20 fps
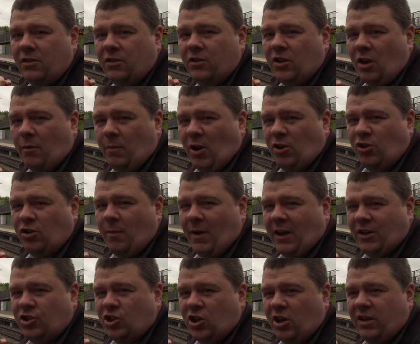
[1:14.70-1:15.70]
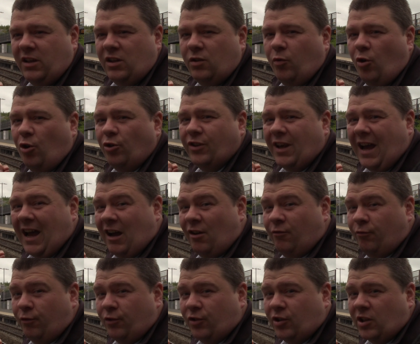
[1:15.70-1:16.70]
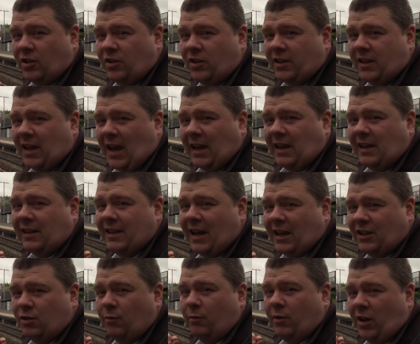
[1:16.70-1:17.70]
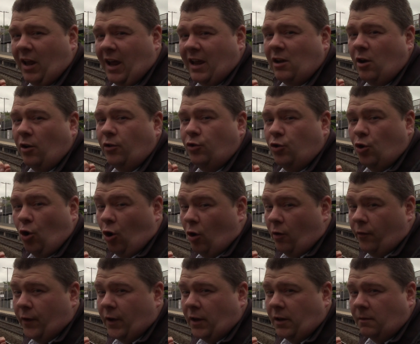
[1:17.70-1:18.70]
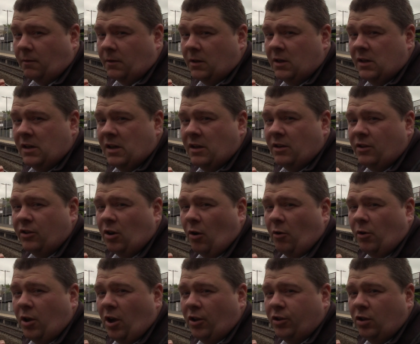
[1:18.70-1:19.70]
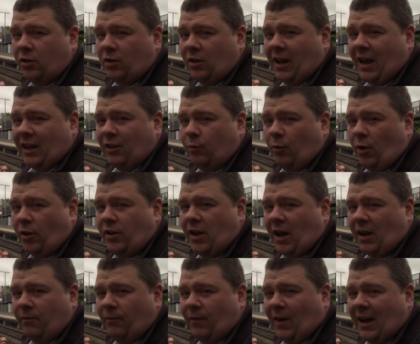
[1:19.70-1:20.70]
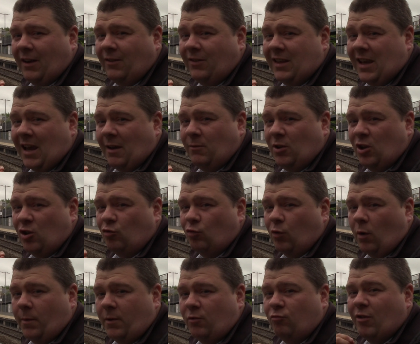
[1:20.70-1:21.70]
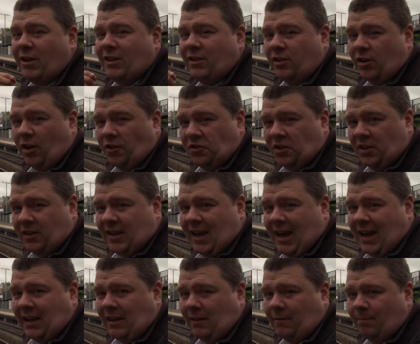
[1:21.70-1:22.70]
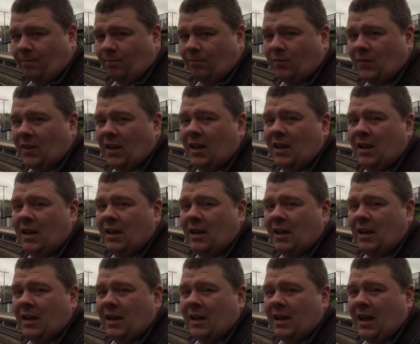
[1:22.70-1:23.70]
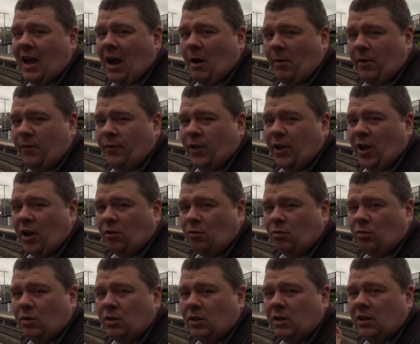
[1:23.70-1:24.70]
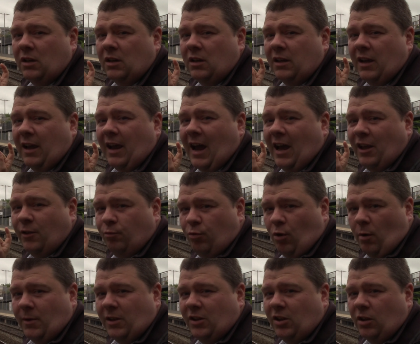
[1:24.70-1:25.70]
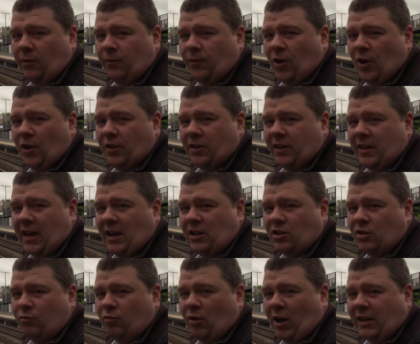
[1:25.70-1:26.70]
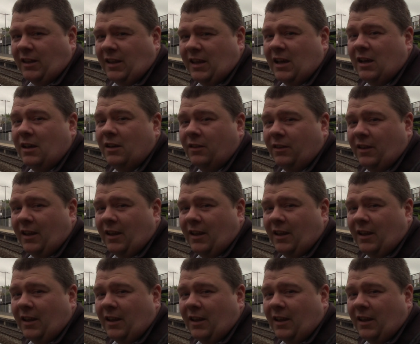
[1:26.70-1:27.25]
So most of my journey towards Alfreton today is actually relying on Northern. So a lot of class 195 DMUs will be ridden on today. However though, it has brought me to the first station right here.